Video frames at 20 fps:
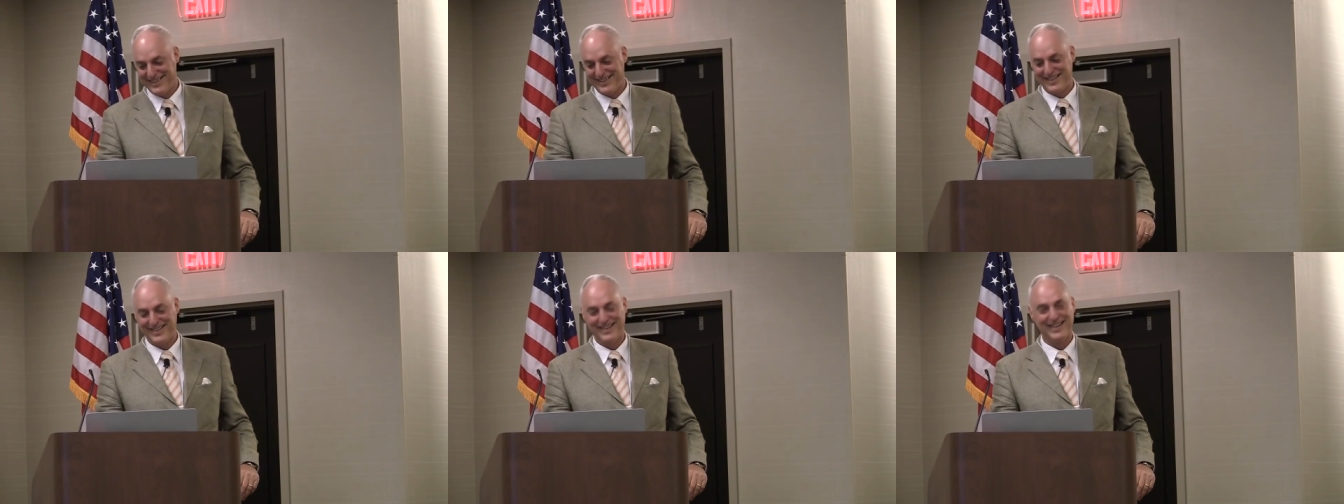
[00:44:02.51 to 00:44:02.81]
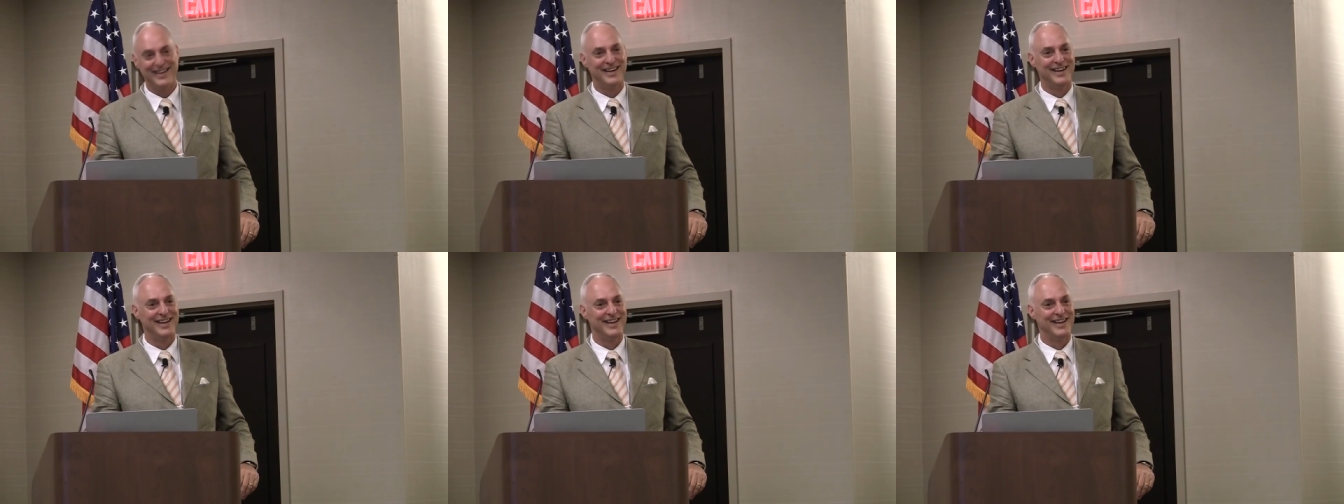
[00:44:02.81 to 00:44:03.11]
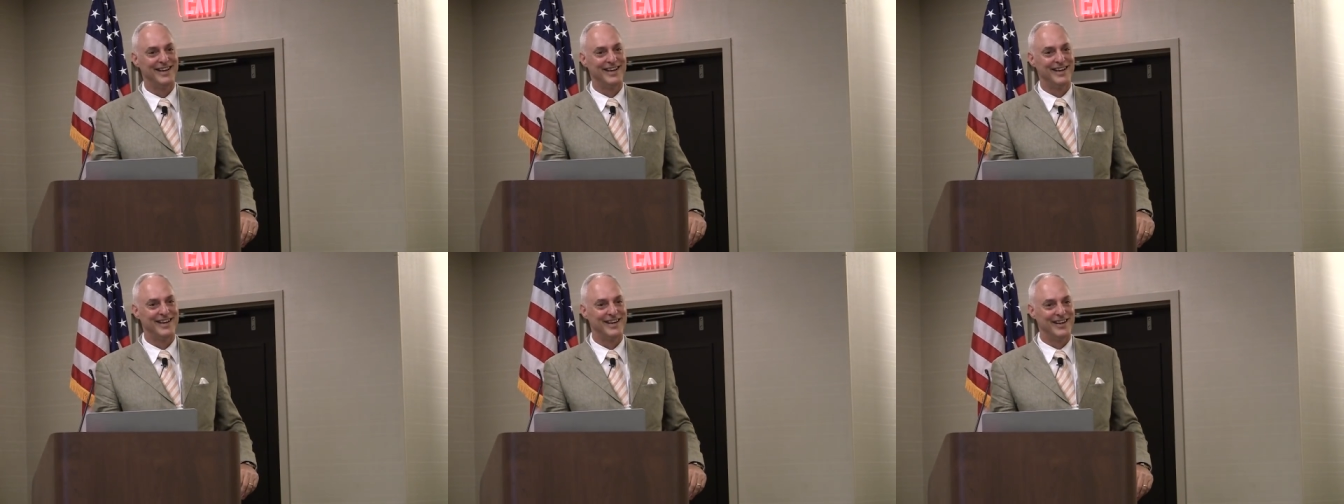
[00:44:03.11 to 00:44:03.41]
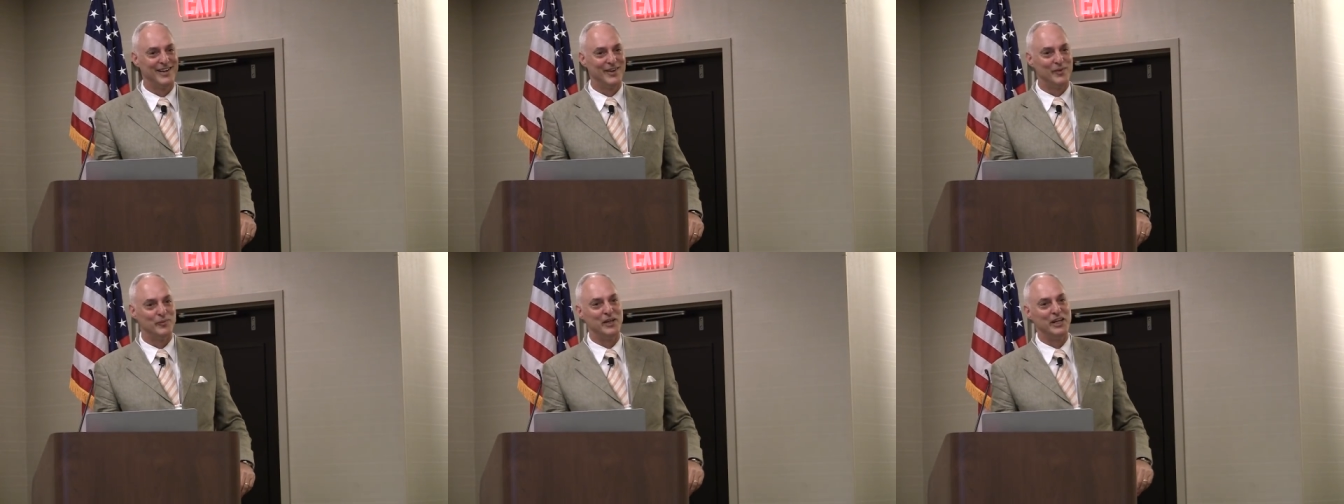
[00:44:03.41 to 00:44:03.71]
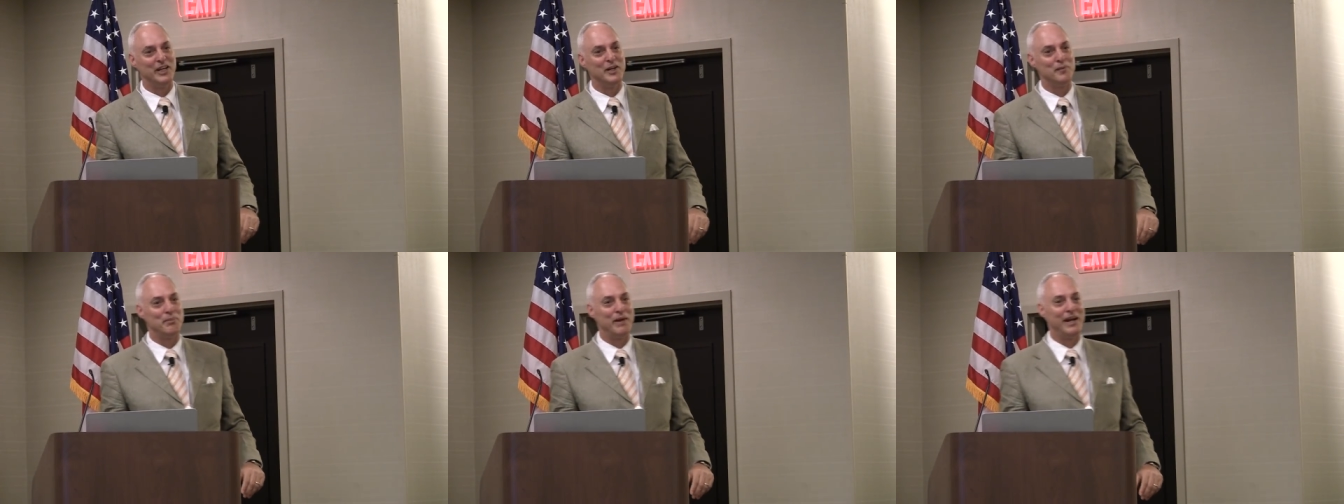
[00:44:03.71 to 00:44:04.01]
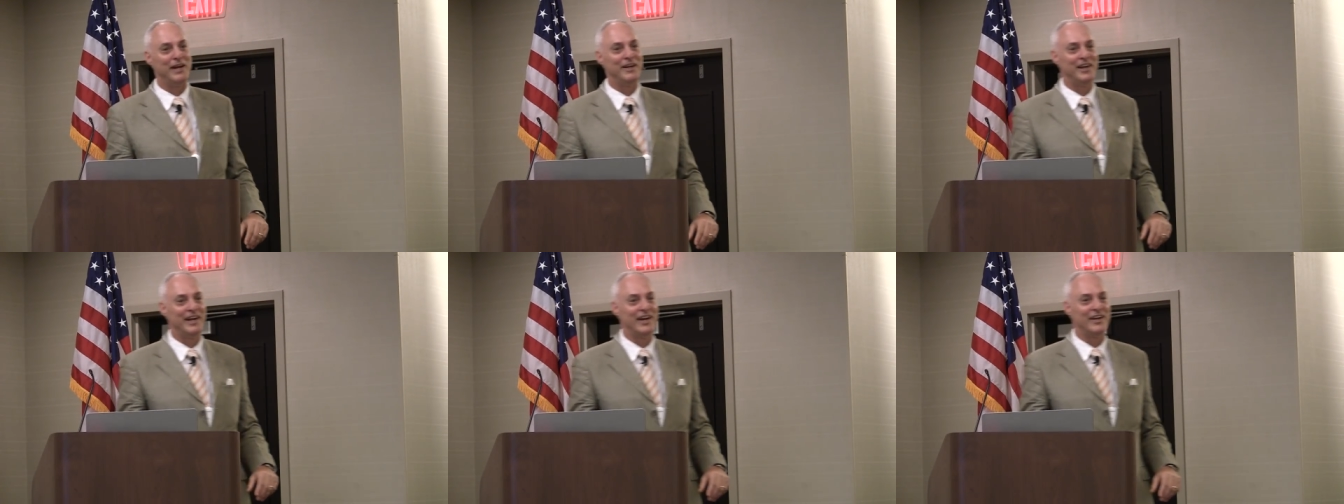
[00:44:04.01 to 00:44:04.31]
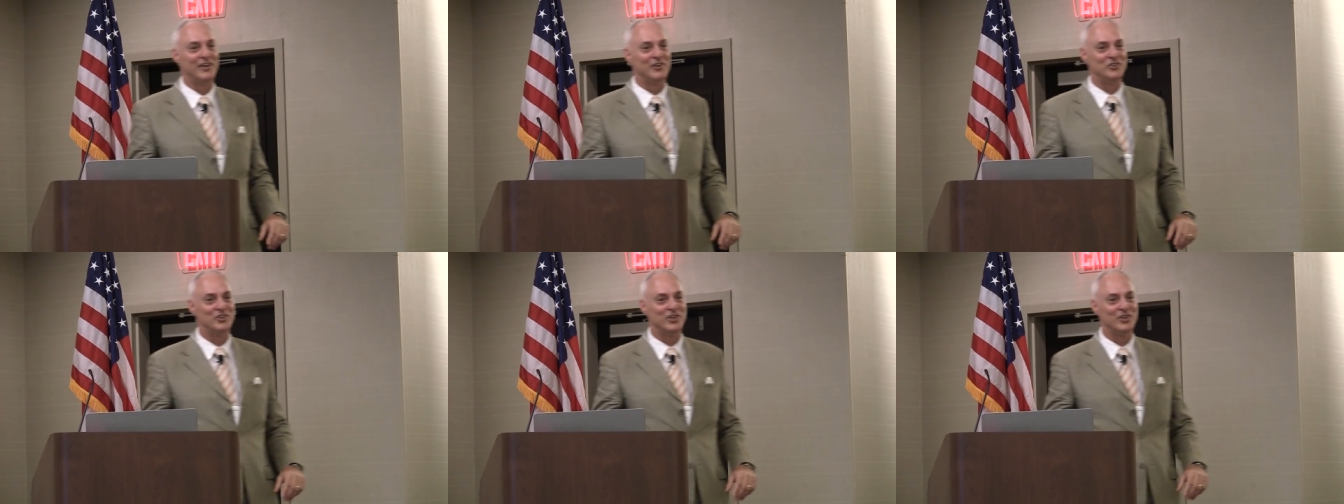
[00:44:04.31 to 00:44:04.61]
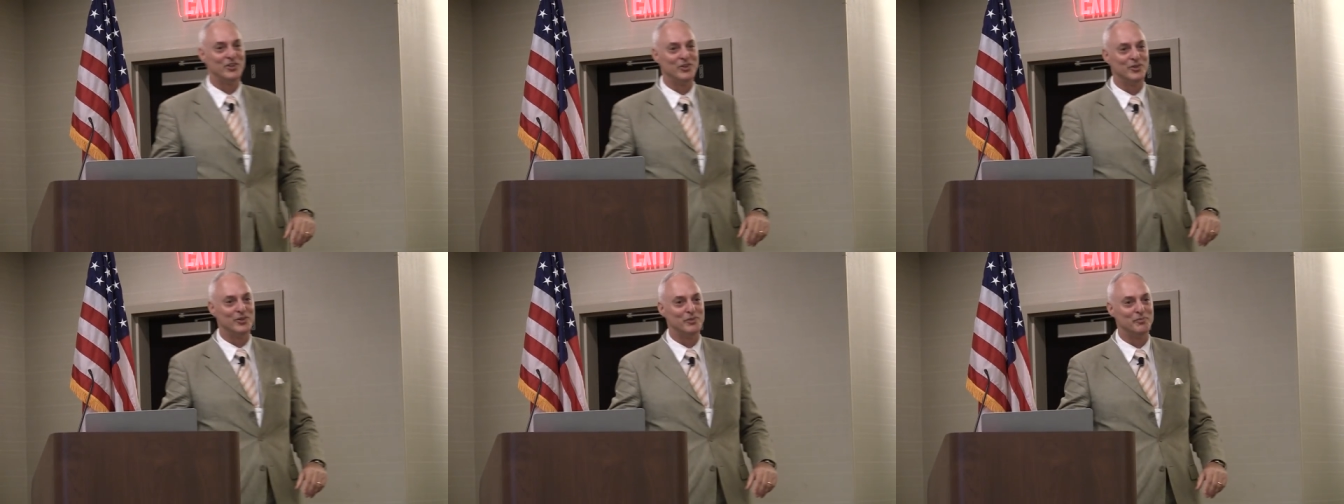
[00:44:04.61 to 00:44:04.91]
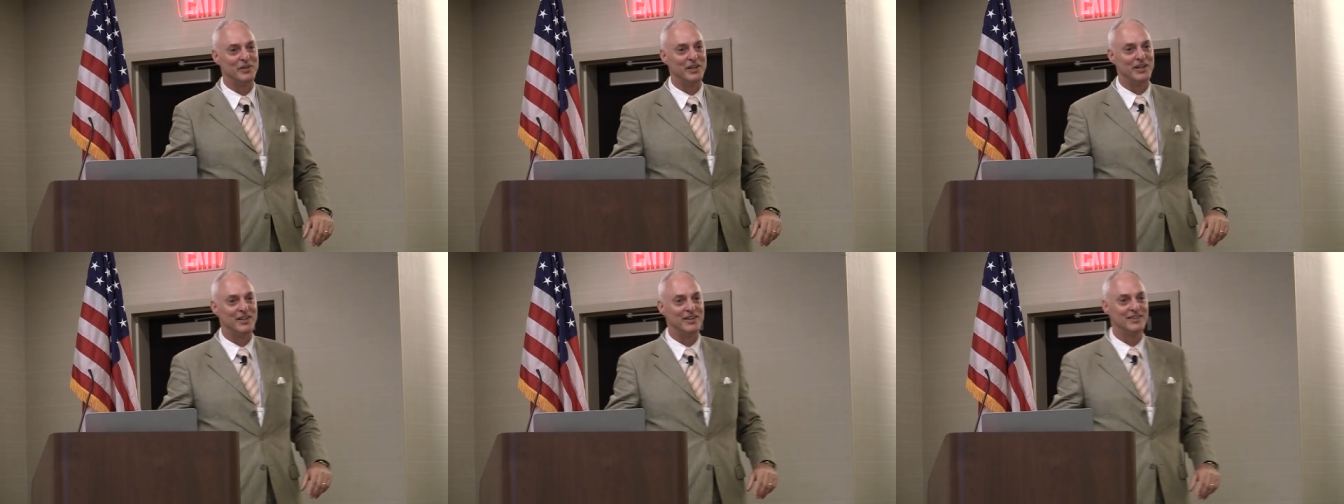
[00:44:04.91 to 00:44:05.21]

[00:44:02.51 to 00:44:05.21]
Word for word: of scary now. We need to band together, Joe, you and me. Oh,